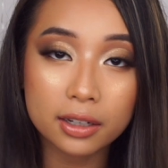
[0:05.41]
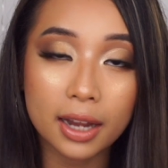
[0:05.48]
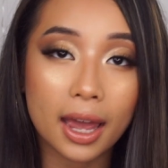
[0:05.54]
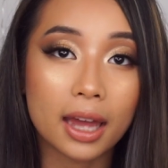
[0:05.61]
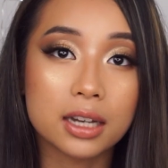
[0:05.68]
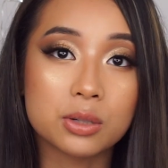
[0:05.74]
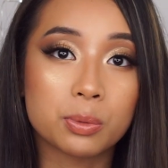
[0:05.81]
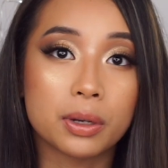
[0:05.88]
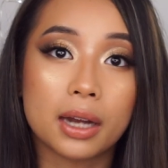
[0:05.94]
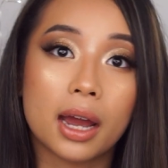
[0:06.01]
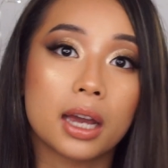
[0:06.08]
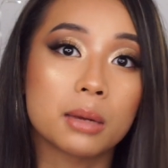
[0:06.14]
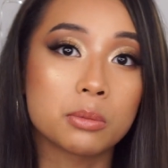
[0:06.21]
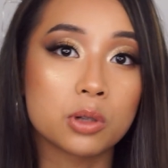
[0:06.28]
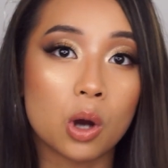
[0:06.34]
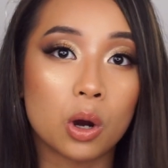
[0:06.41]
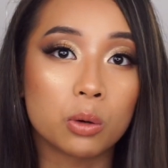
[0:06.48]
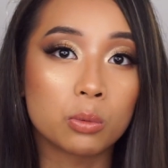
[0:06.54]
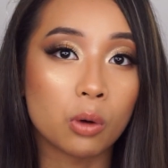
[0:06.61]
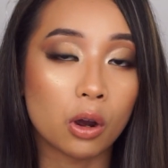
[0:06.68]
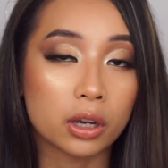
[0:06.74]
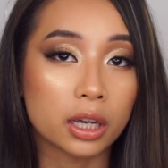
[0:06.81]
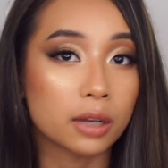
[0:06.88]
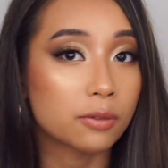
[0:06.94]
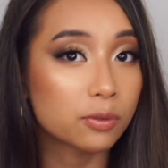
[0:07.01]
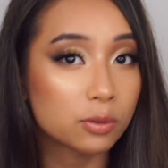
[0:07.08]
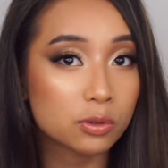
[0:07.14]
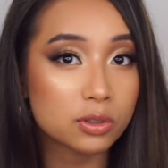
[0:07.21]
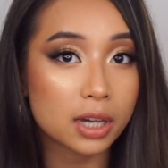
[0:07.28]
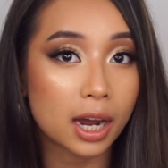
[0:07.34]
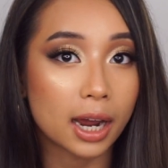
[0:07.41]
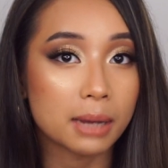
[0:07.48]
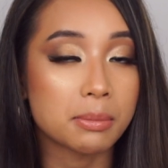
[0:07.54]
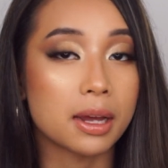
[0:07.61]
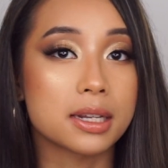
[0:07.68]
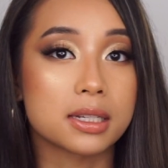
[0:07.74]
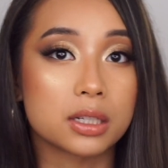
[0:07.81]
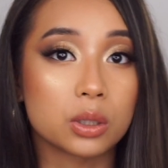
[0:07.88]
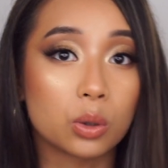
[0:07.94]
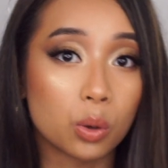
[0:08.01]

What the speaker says: and when I am not working full-time as an